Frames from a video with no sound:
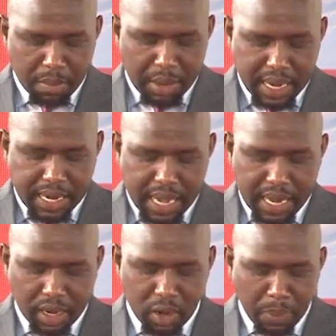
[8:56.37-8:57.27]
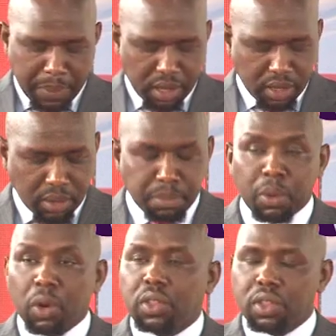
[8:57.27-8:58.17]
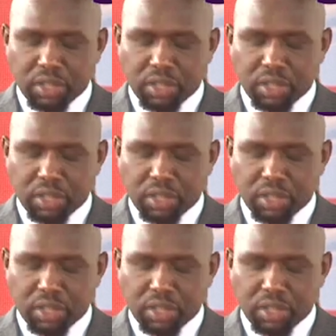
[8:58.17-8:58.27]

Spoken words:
by directly operating both